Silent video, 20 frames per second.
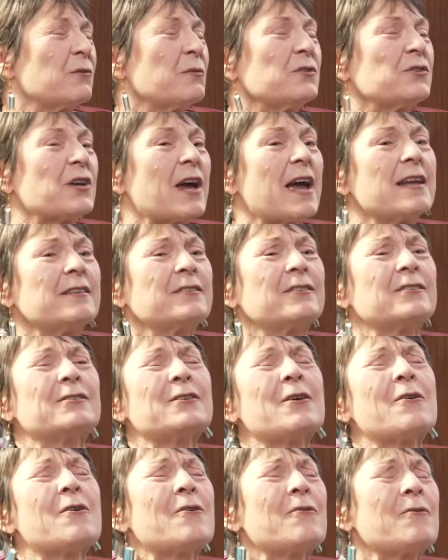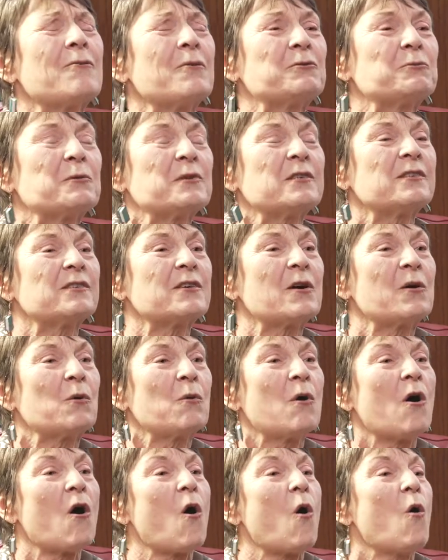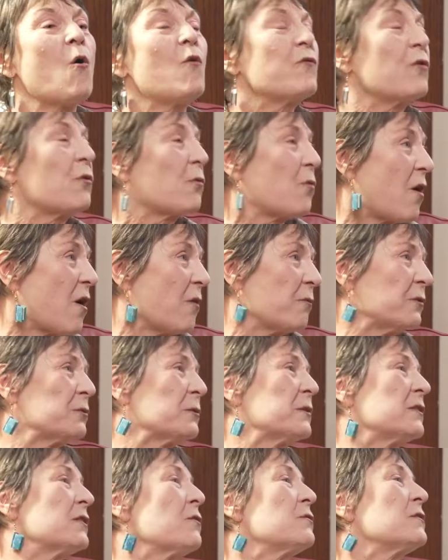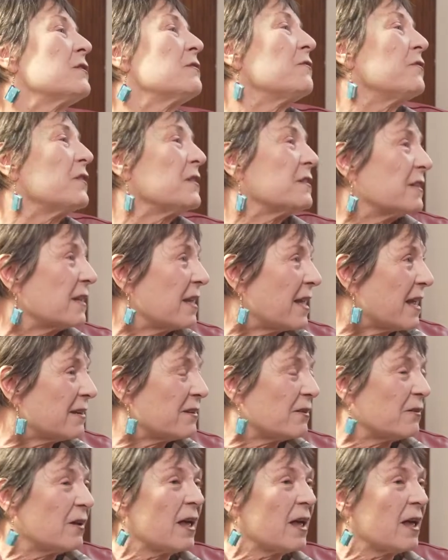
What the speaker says: which was so overwrought, which was so sophisticated,